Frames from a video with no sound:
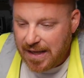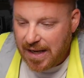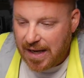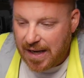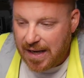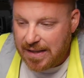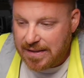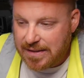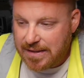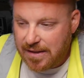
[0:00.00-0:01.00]

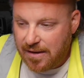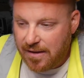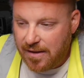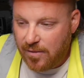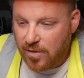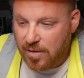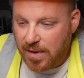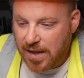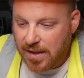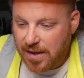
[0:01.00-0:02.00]
and, you know, they want to
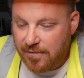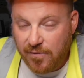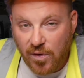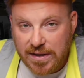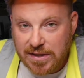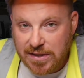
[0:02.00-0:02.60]
make their voices